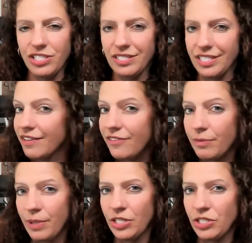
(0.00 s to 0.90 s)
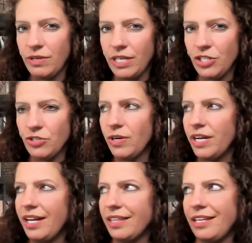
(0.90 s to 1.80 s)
Just see if it brings you any joy.